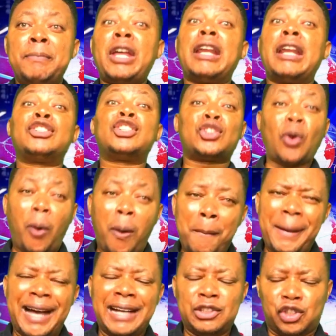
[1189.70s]
There is so
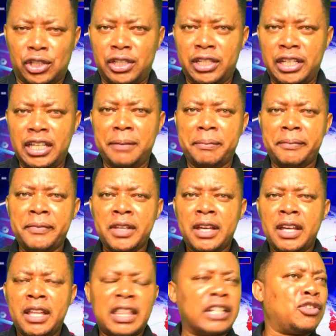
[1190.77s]
much in him
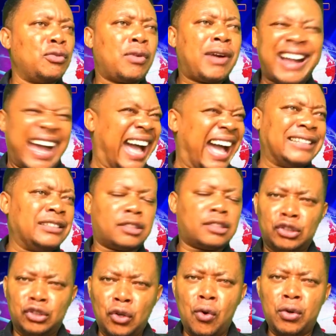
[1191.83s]
that you
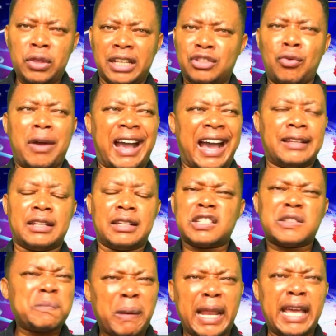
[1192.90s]
can't know, that you can't
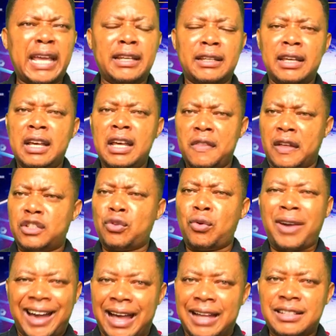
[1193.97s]
explain, that
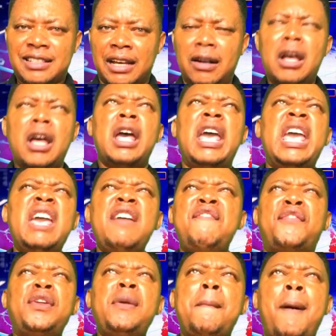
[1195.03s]
you can't tell.
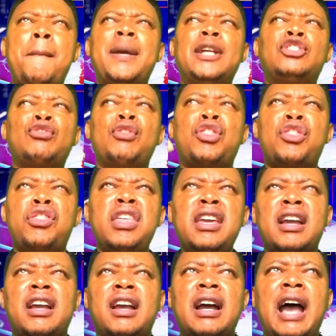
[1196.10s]
Every moment you
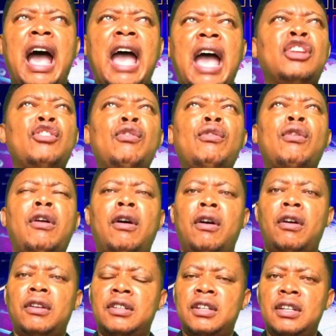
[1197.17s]
think, I know
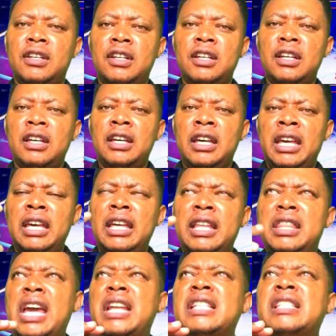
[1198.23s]
God,
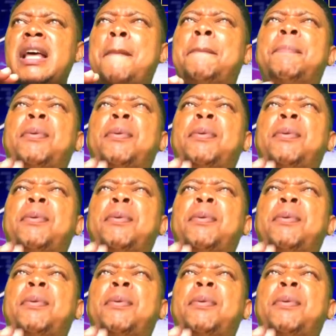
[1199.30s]
there is a